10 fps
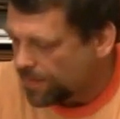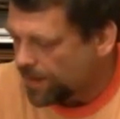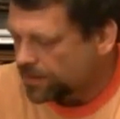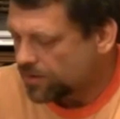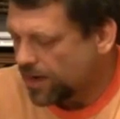
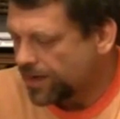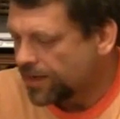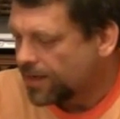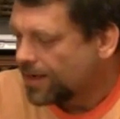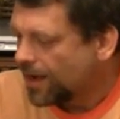That's right.
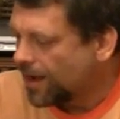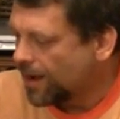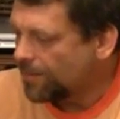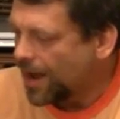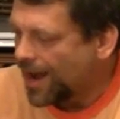
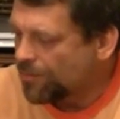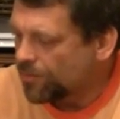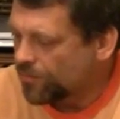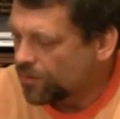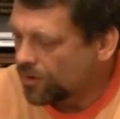Um, I
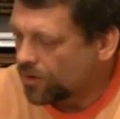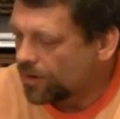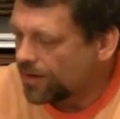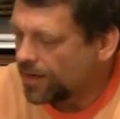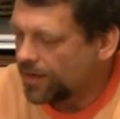
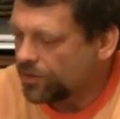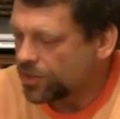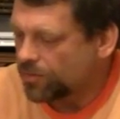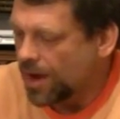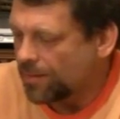prefer, you
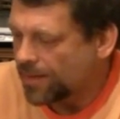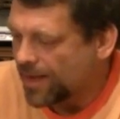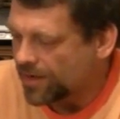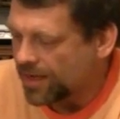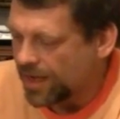should probably
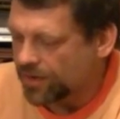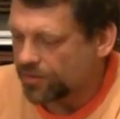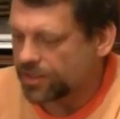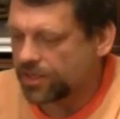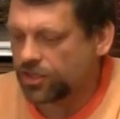have a
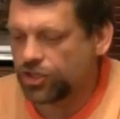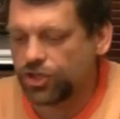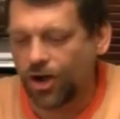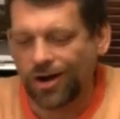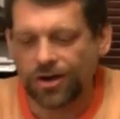candle that's in a
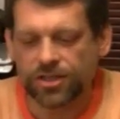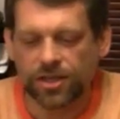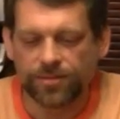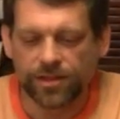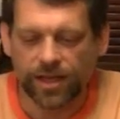jar,
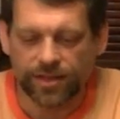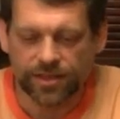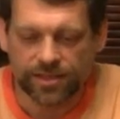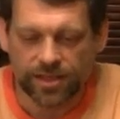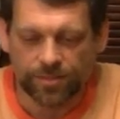something like
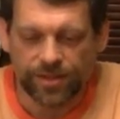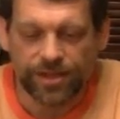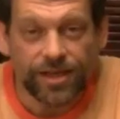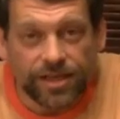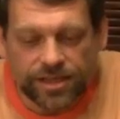this, that'll be
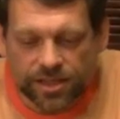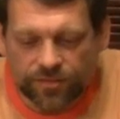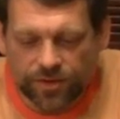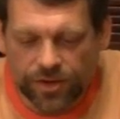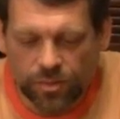the
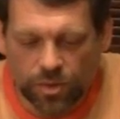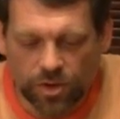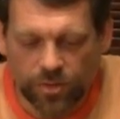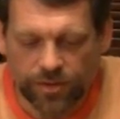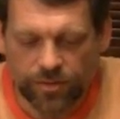easiest for you to
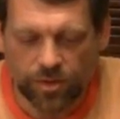work with.